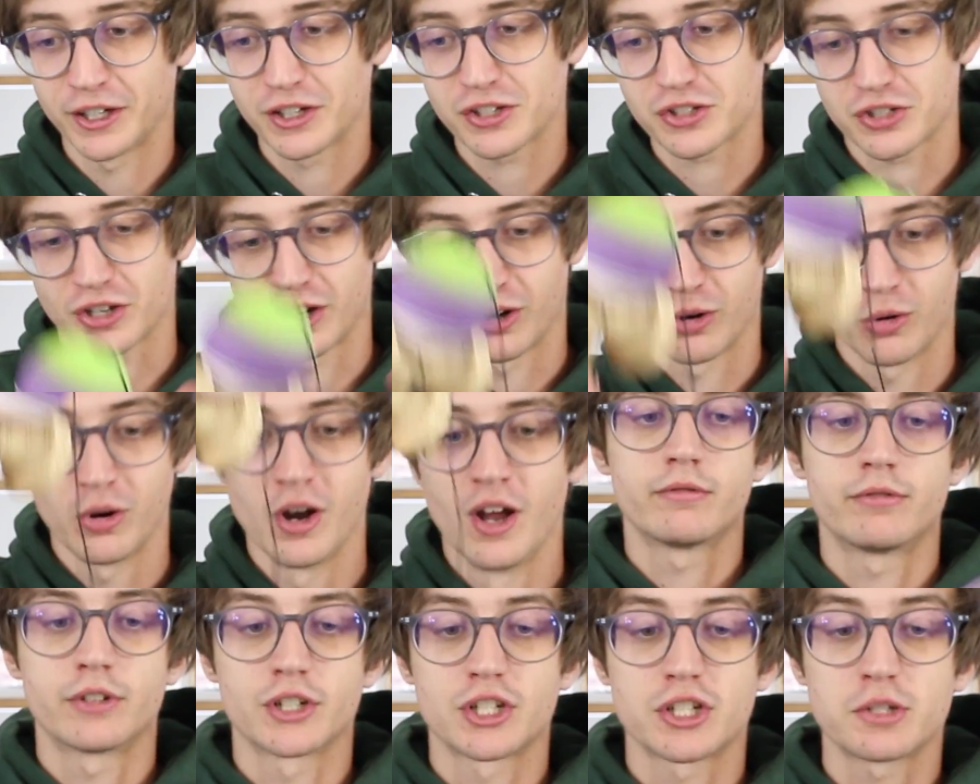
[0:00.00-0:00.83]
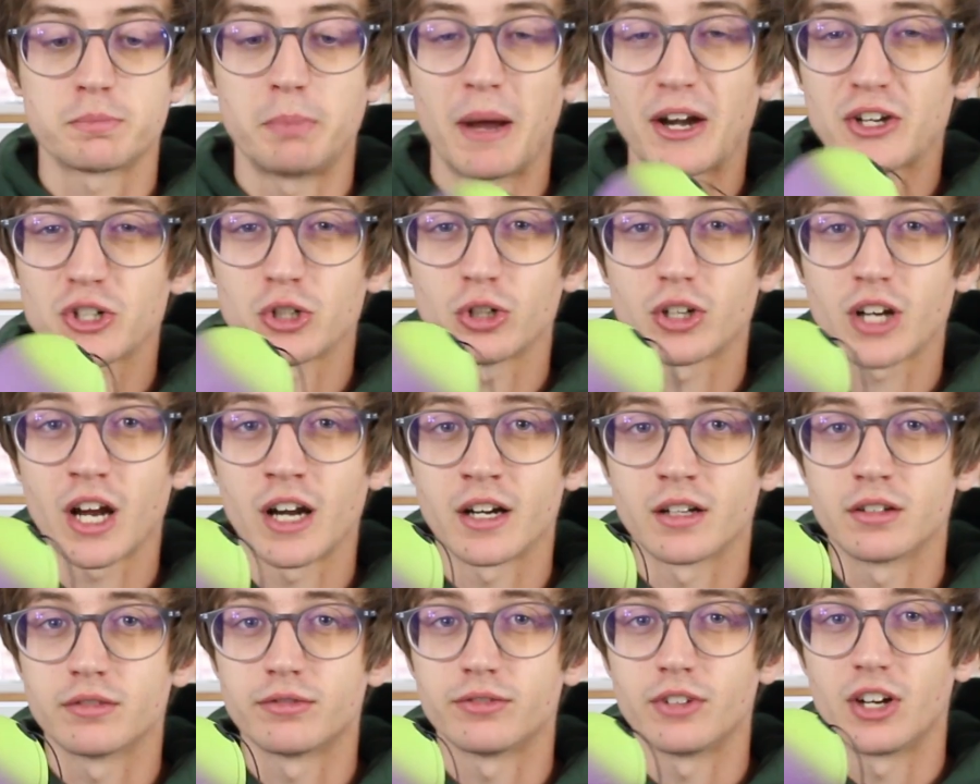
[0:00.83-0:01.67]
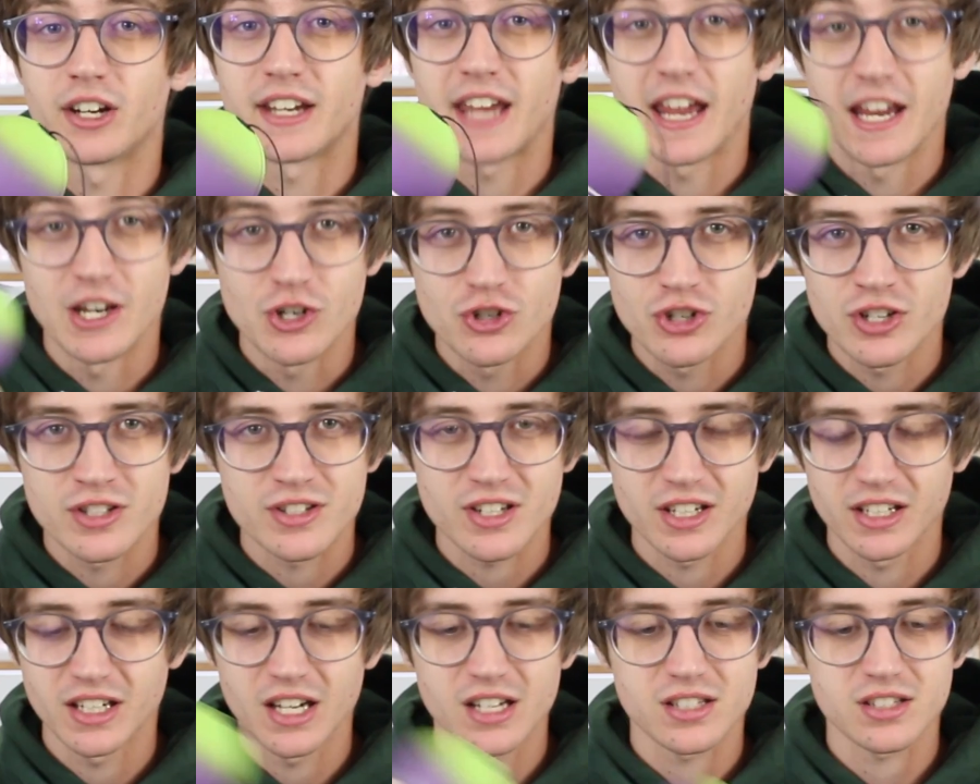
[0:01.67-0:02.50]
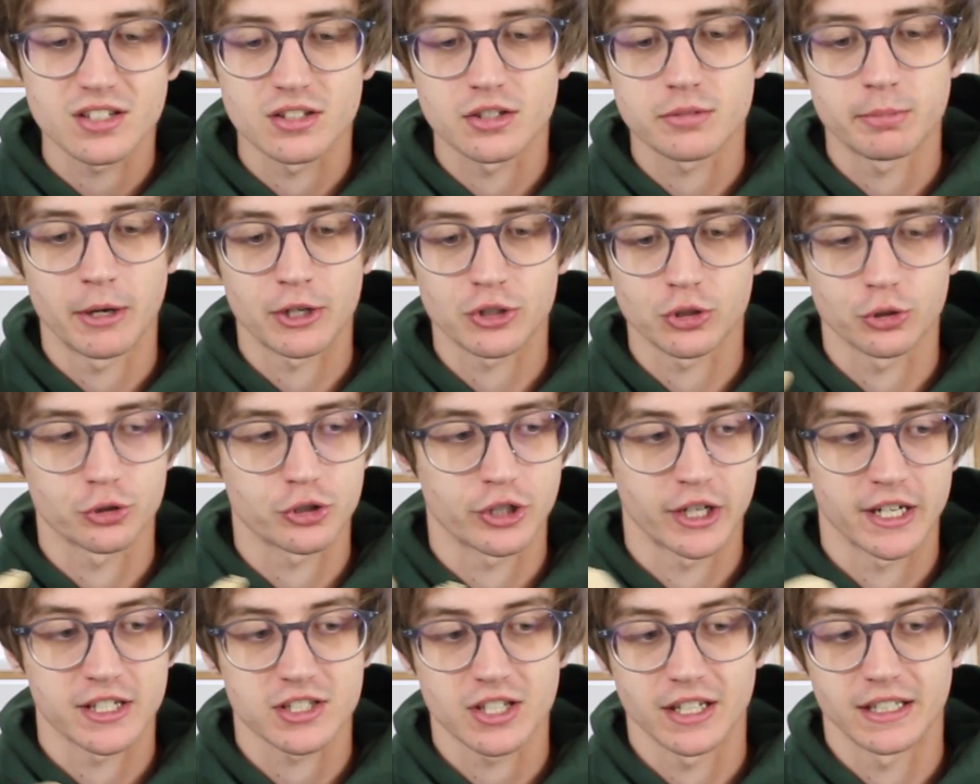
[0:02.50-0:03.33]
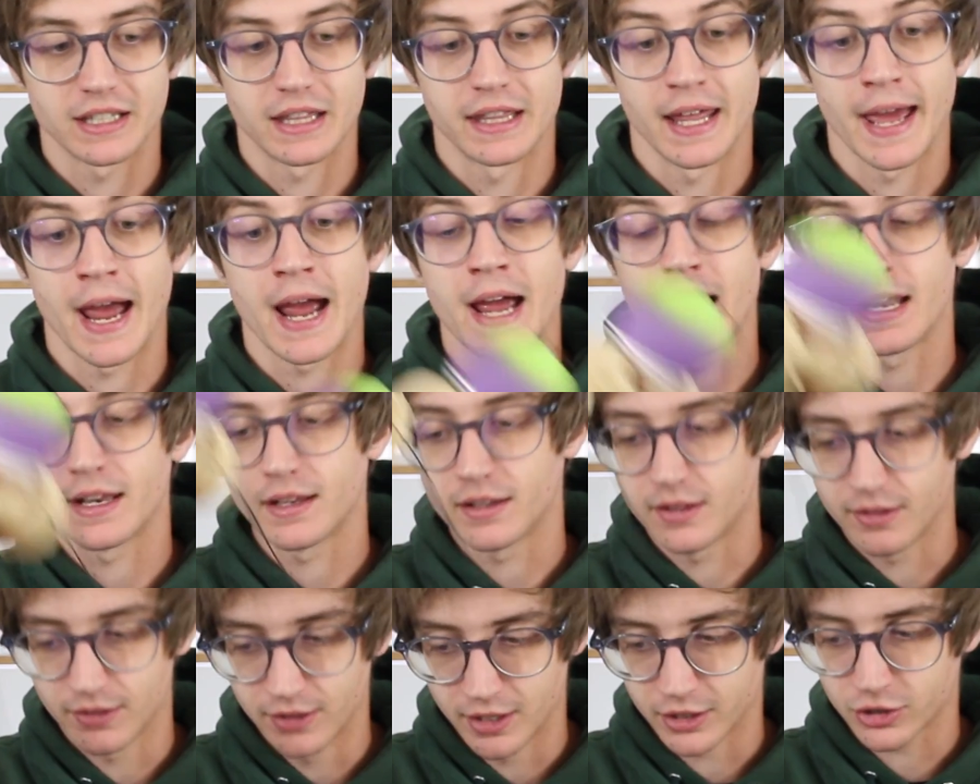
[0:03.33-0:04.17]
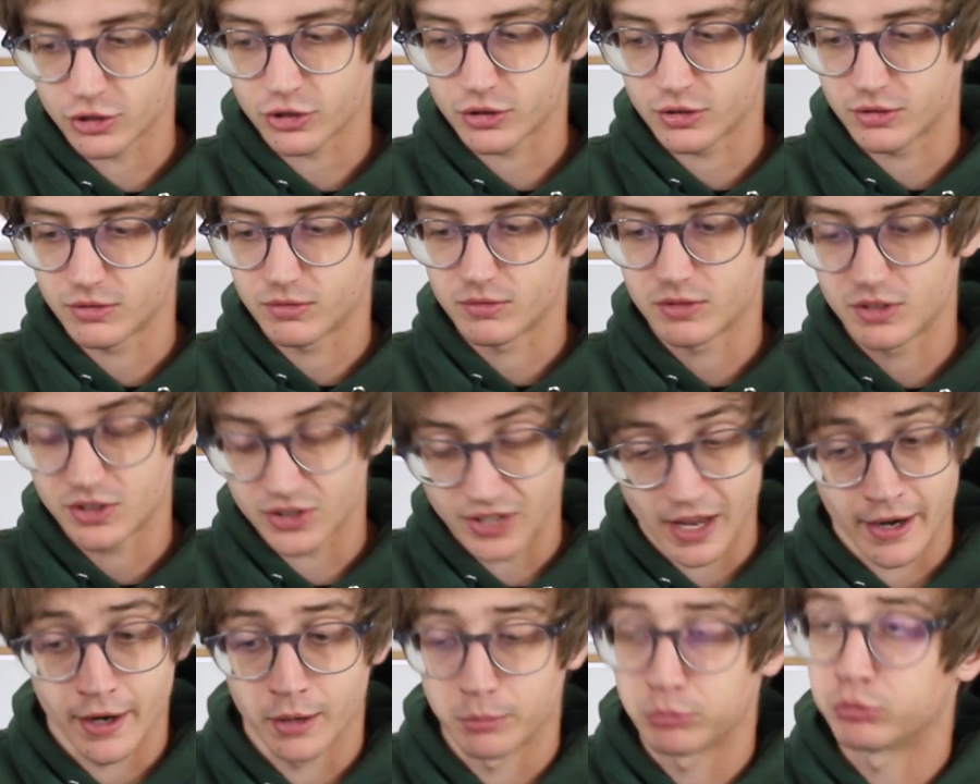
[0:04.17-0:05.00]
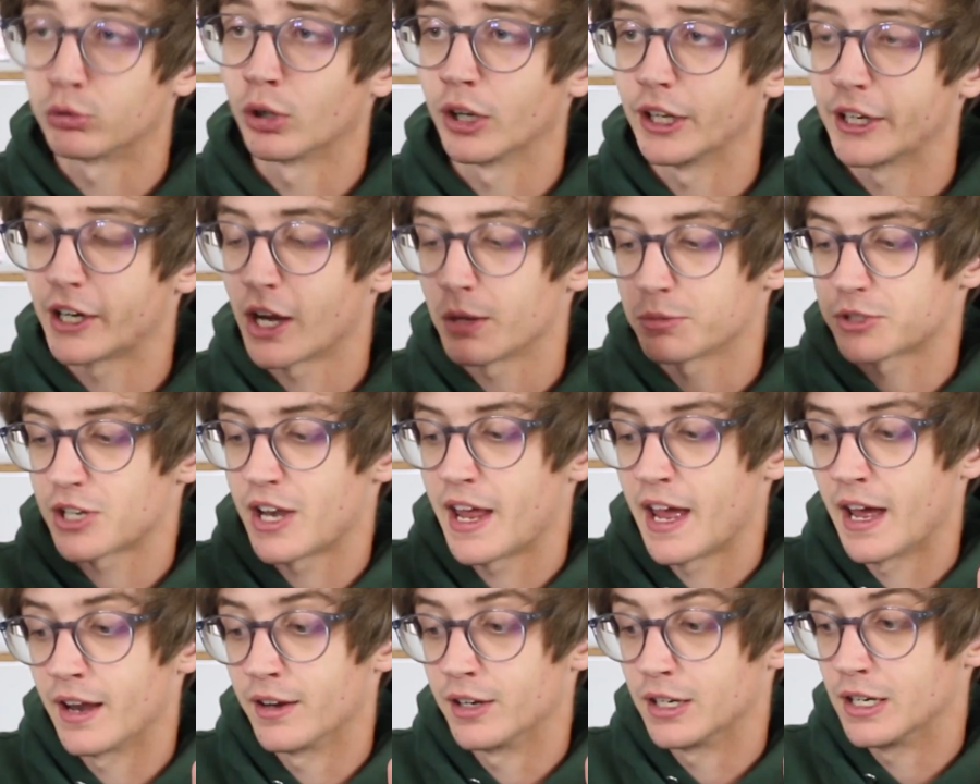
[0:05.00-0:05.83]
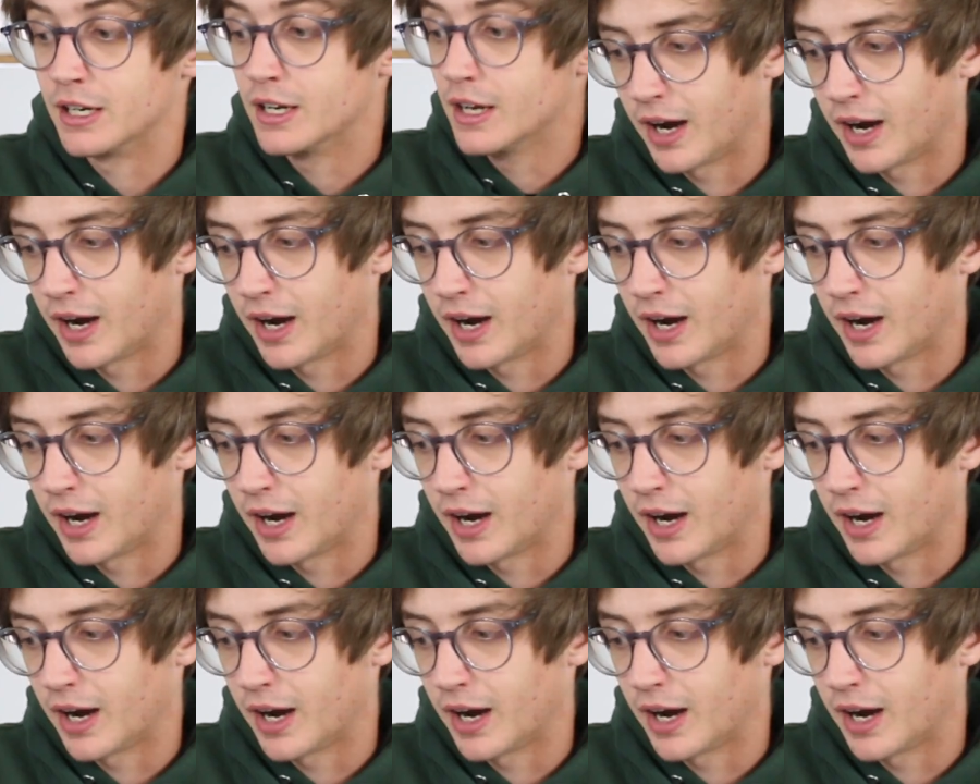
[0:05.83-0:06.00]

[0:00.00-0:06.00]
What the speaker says: So for special kind of occasions, I guess, and special tricks like that, this setup really comes in handy.